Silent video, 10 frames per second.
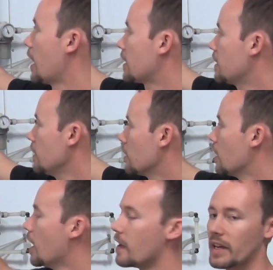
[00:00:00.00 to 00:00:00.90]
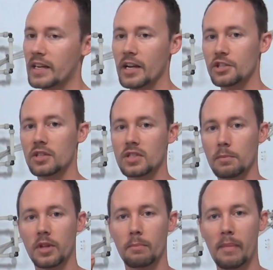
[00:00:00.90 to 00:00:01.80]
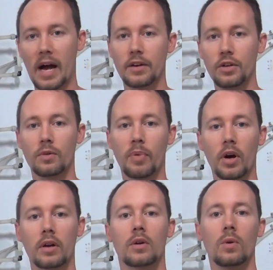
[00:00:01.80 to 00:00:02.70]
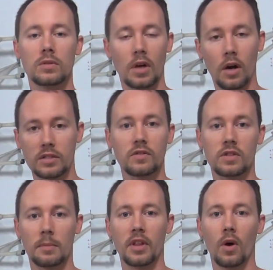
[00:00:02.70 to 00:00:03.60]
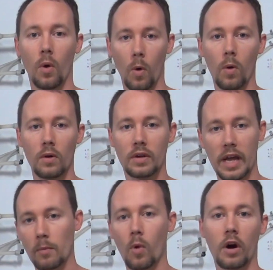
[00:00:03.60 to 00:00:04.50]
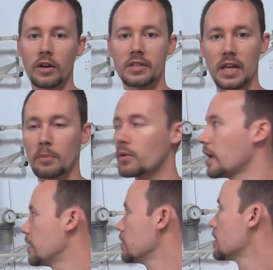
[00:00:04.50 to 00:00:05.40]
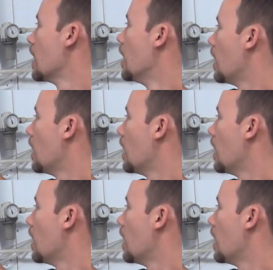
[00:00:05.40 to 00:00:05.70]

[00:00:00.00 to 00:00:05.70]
right here that catches some of the minute particles, also some of the oil and water separators.